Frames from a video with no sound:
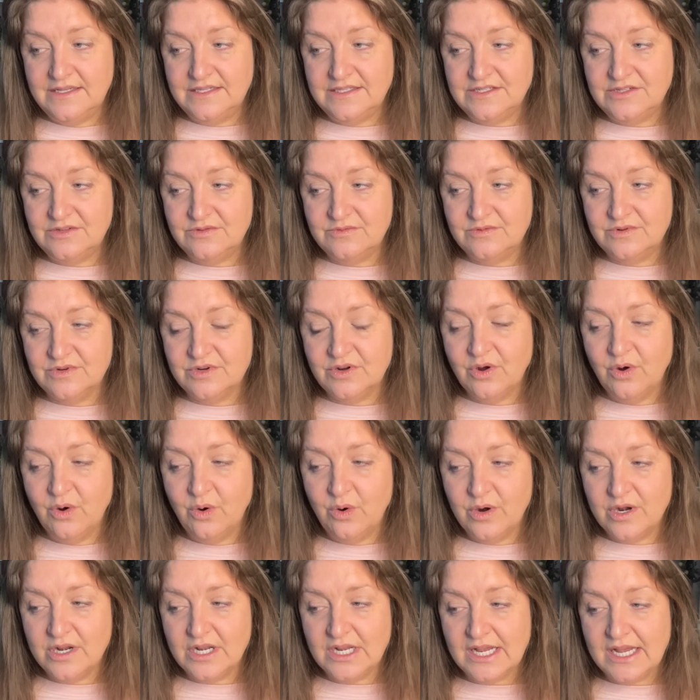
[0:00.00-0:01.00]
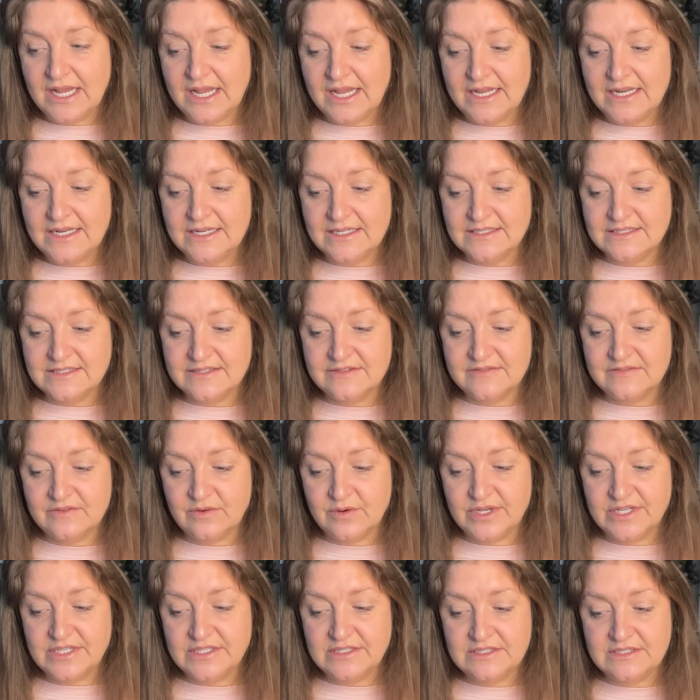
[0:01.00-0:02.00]
to record it in as a
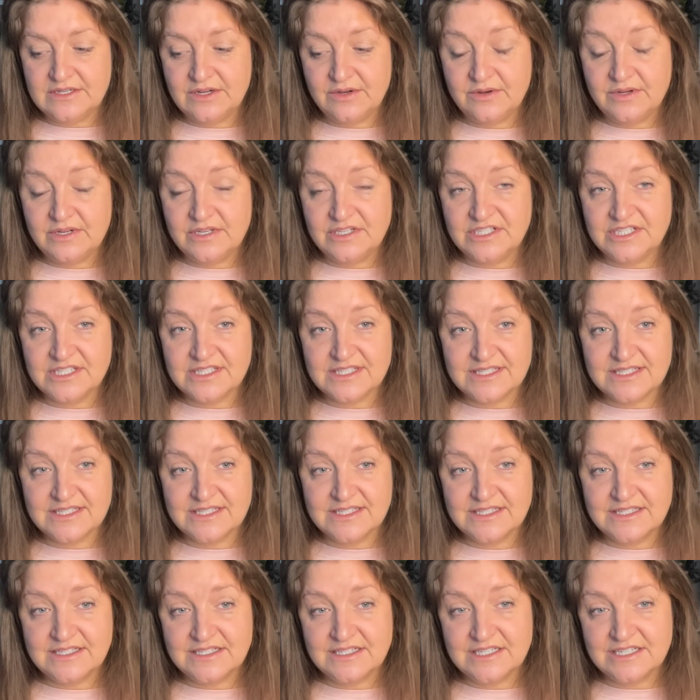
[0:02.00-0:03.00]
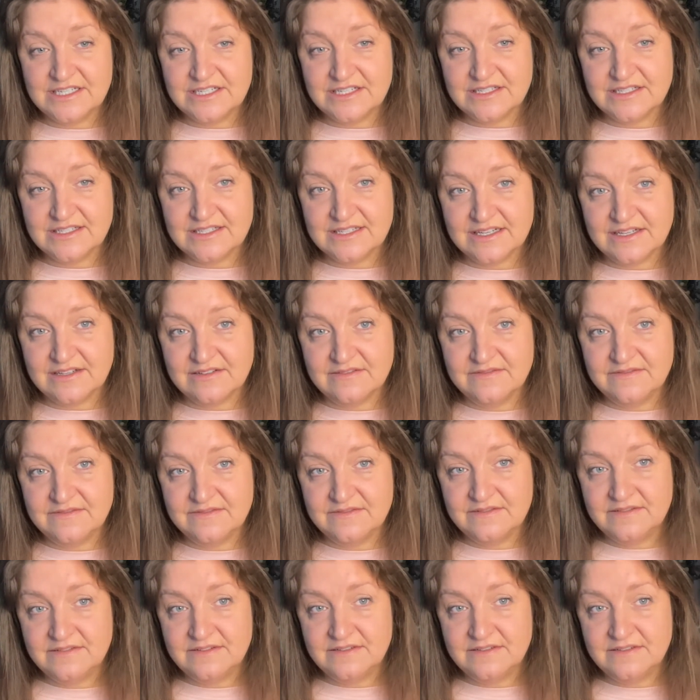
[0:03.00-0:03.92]
voice note and just listen to yourself.